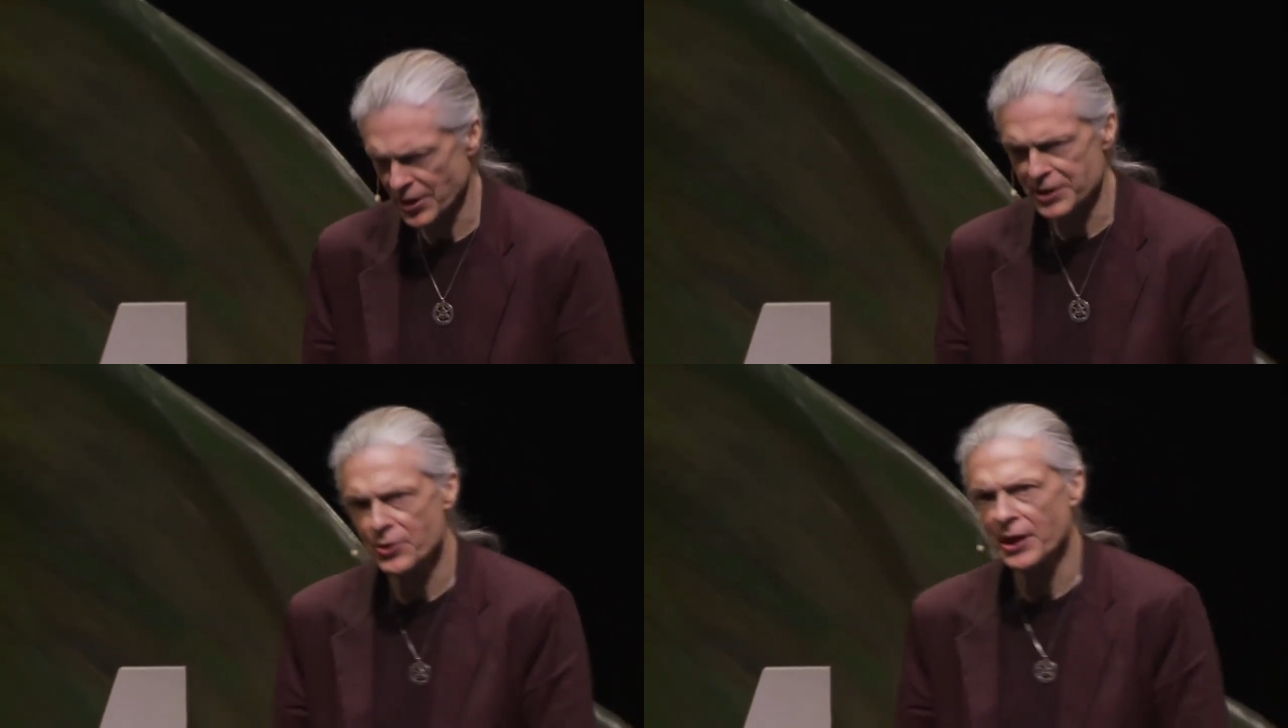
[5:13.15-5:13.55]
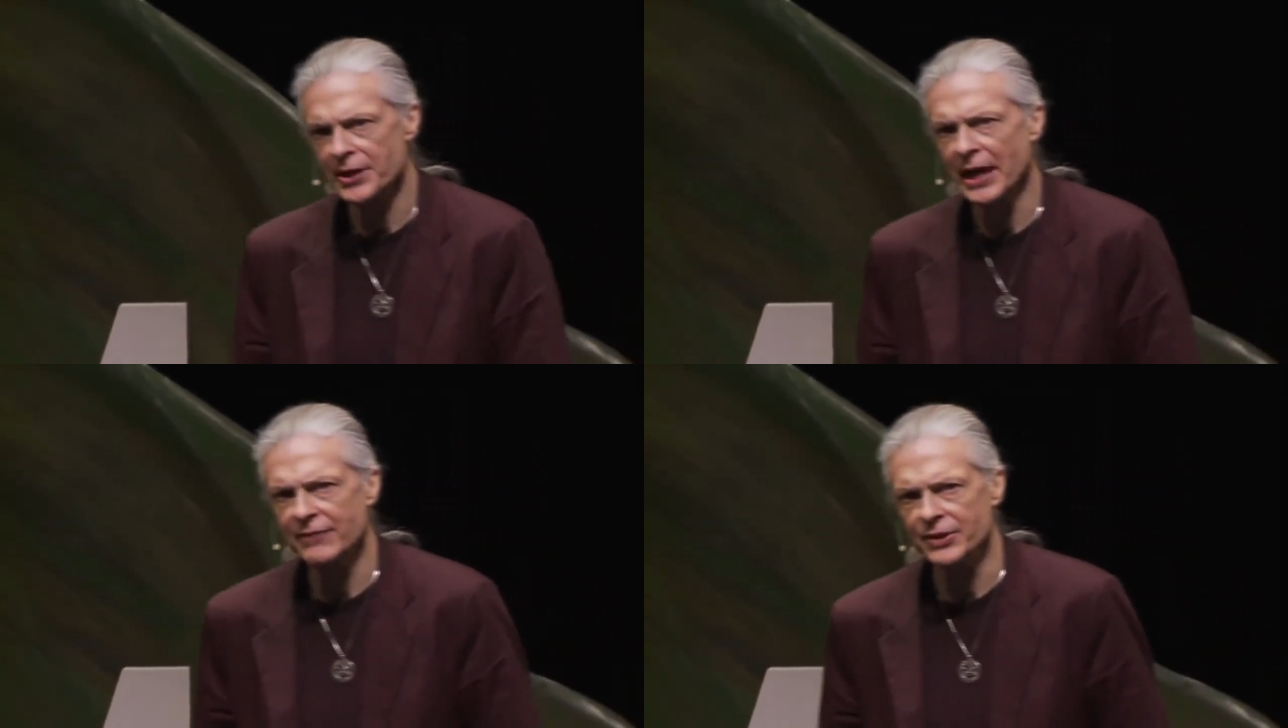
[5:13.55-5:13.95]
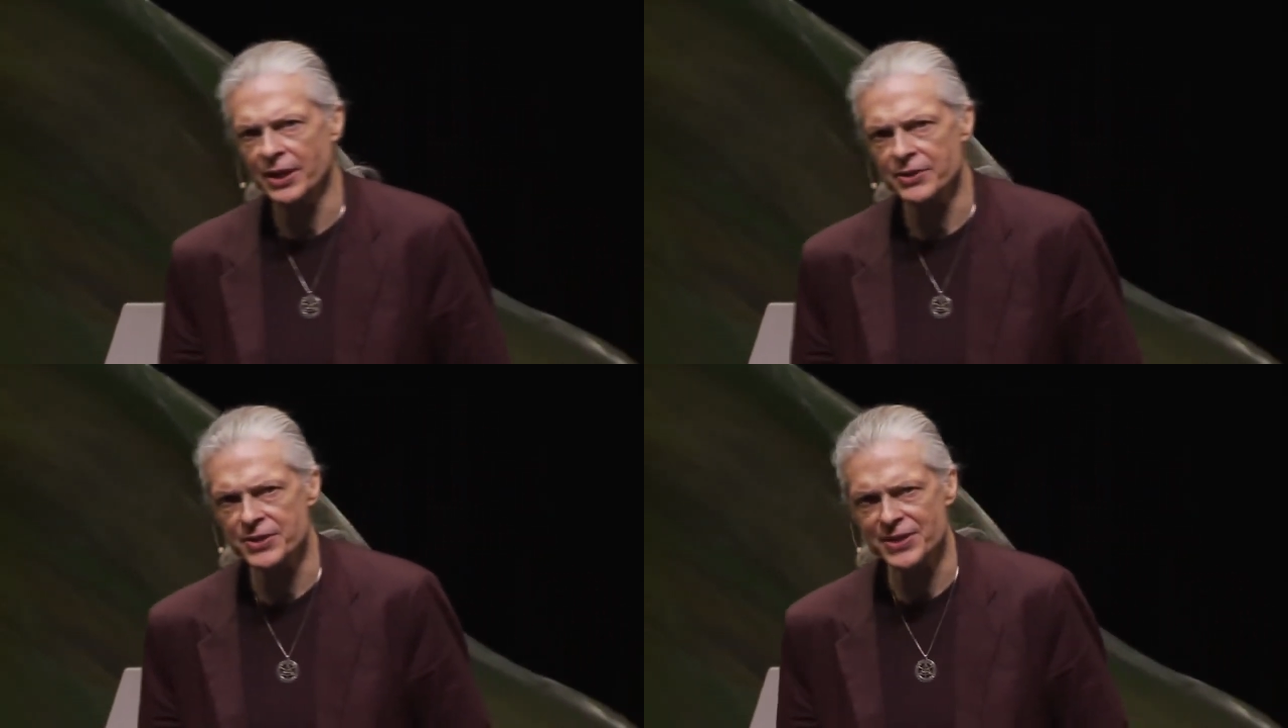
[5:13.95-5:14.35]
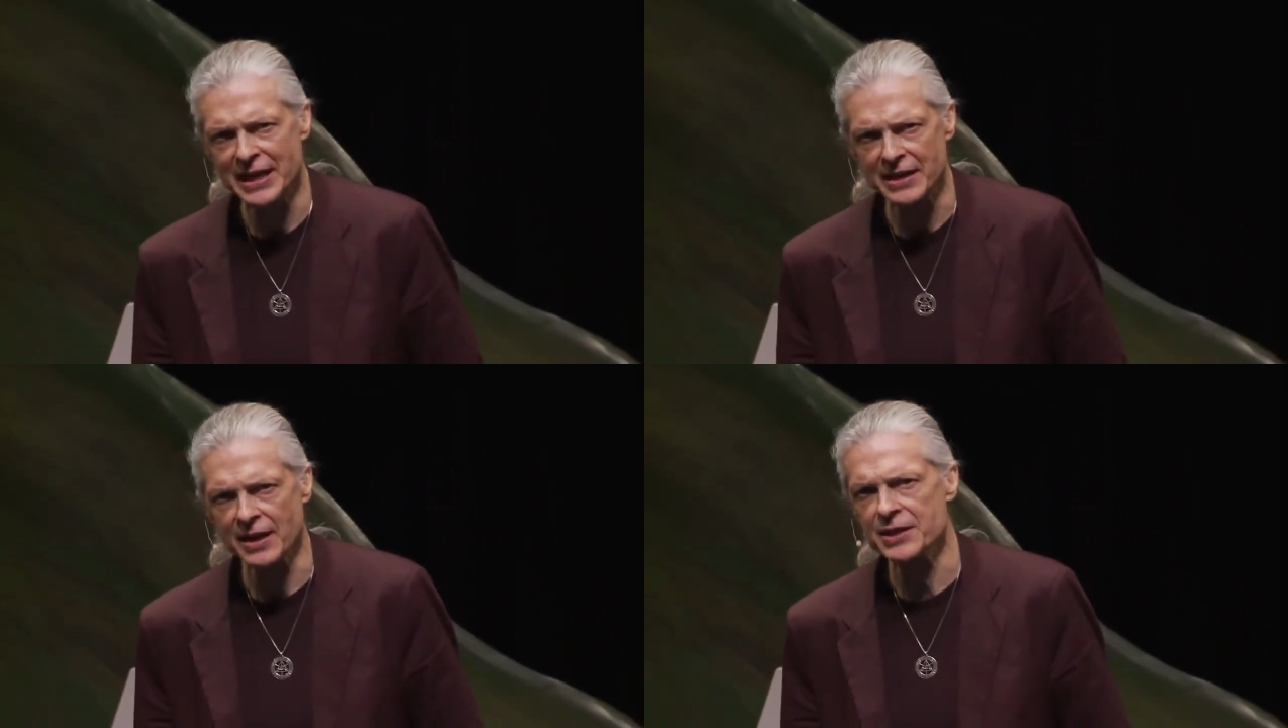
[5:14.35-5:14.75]
So I knew I'd have to
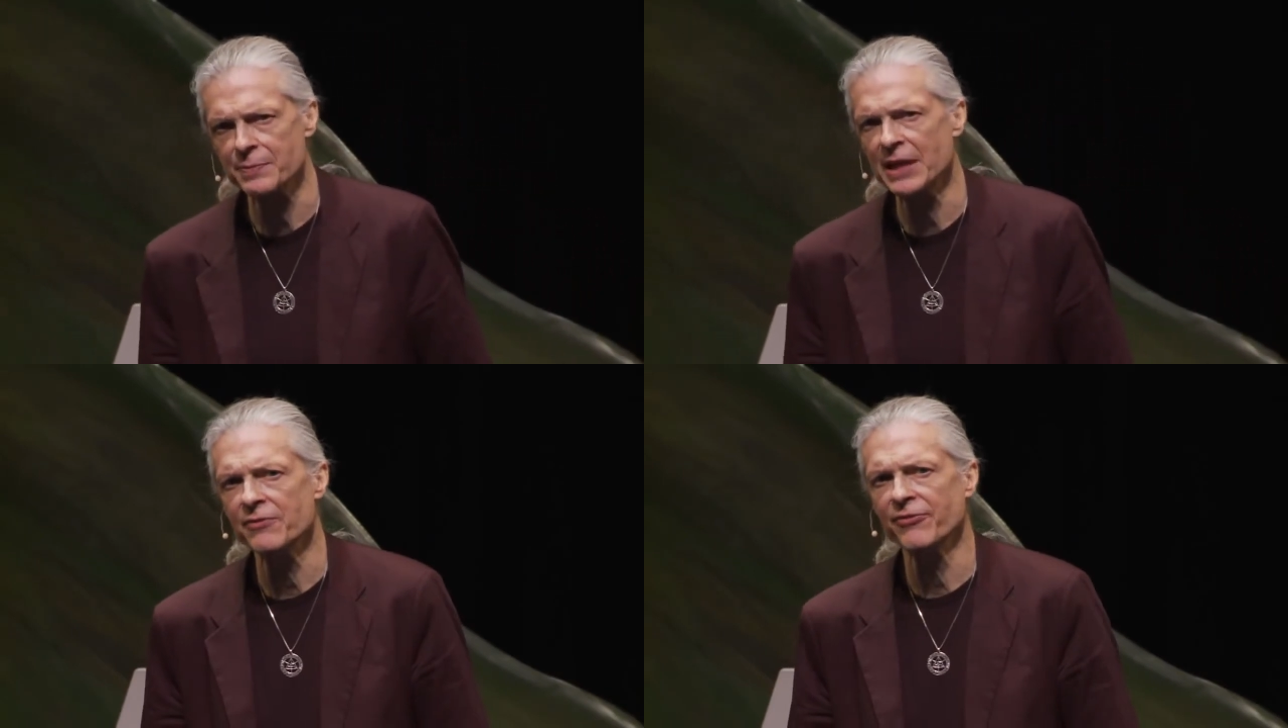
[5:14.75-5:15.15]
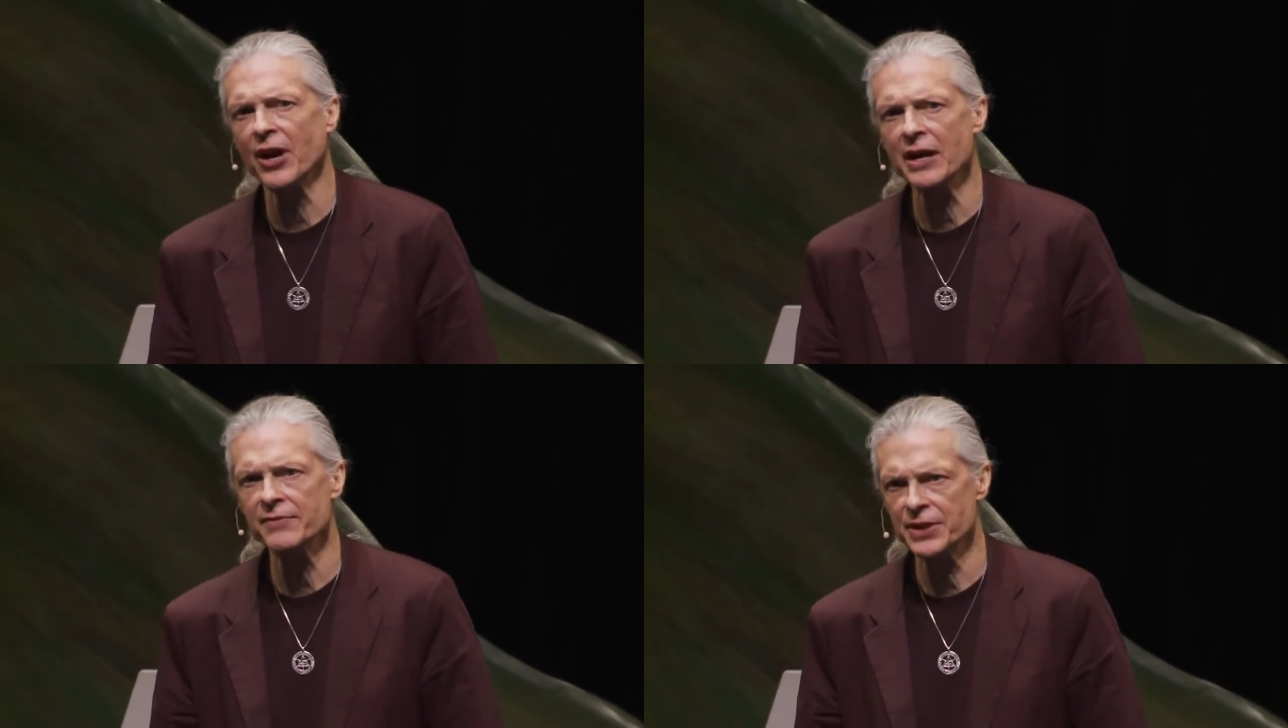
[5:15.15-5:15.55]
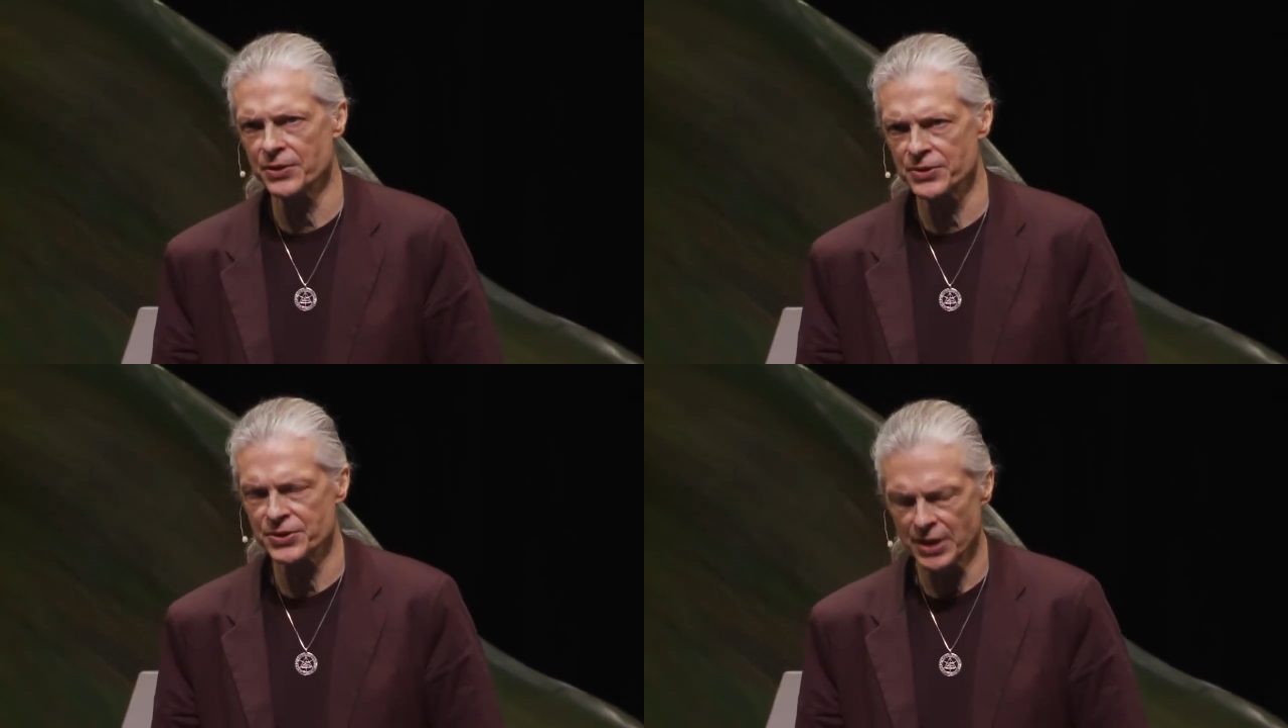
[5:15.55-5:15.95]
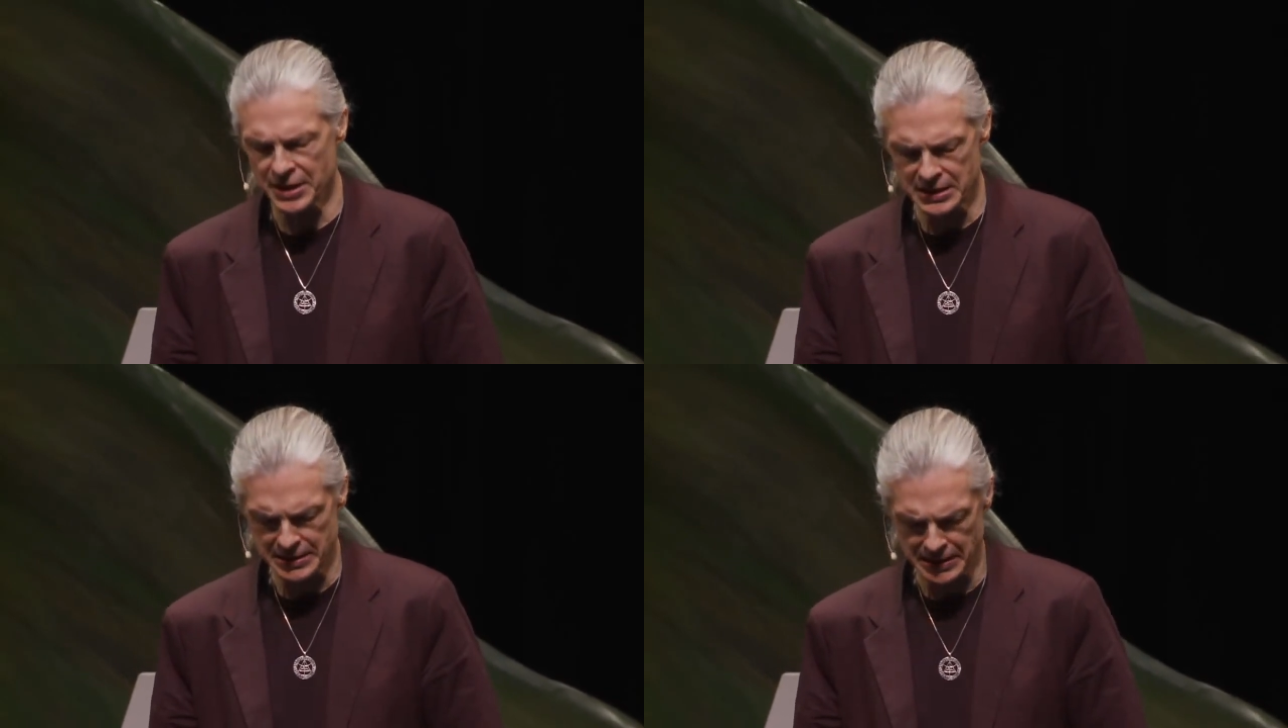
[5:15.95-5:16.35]
understand it. I spent 5 years
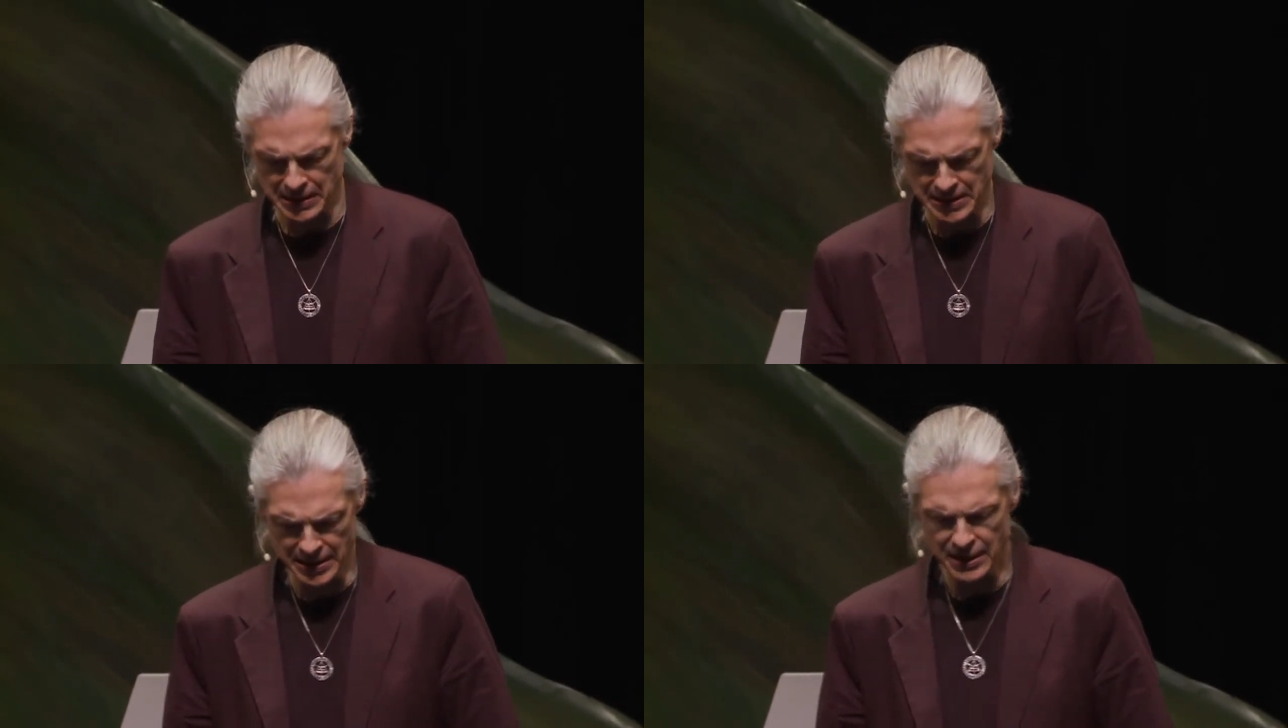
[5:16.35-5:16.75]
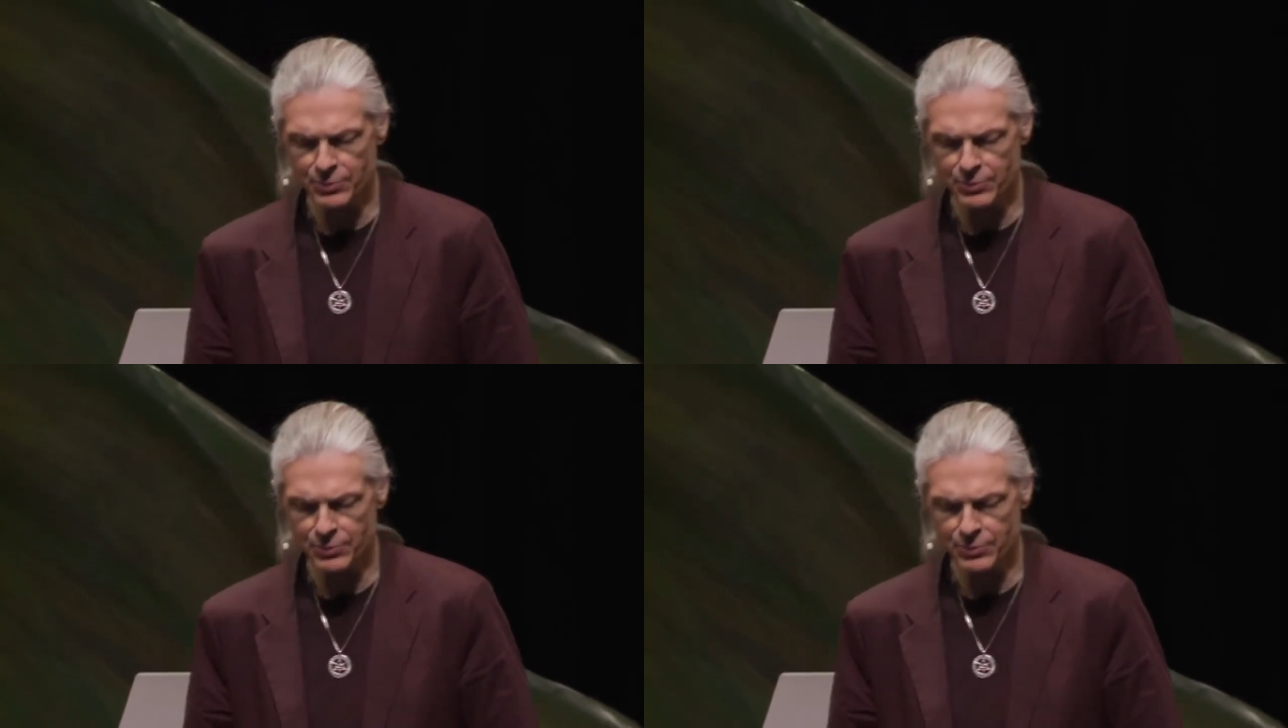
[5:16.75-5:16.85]
studying there